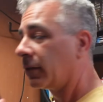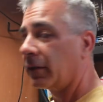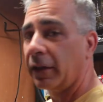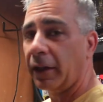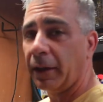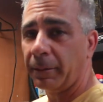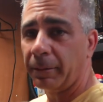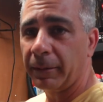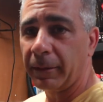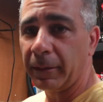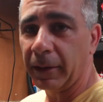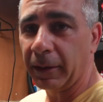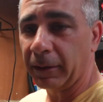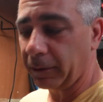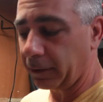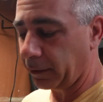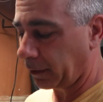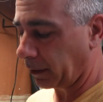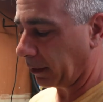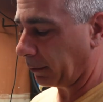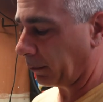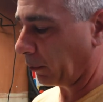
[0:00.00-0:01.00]
Yep,
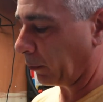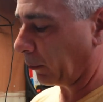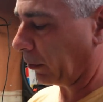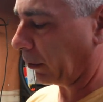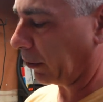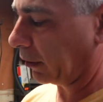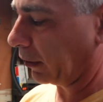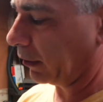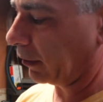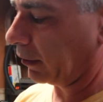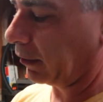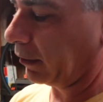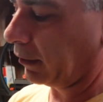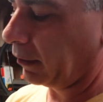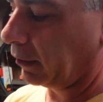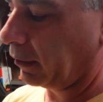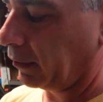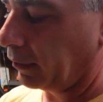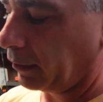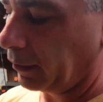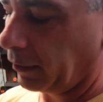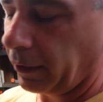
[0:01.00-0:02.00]
intercom is working.
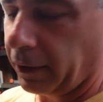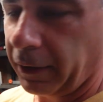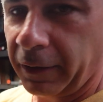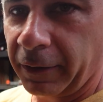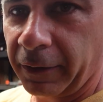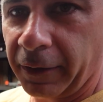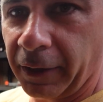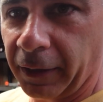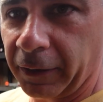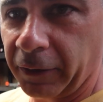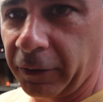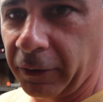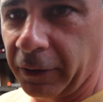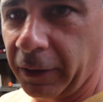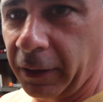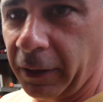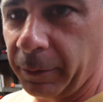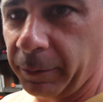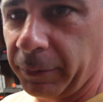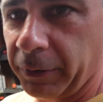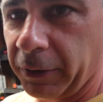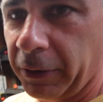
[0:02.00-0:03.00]
That's
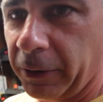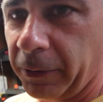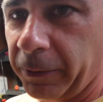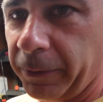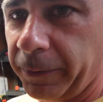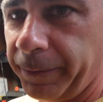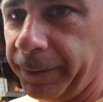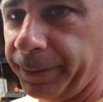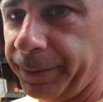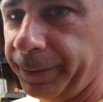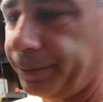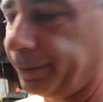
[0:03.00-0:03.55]
lit up blue.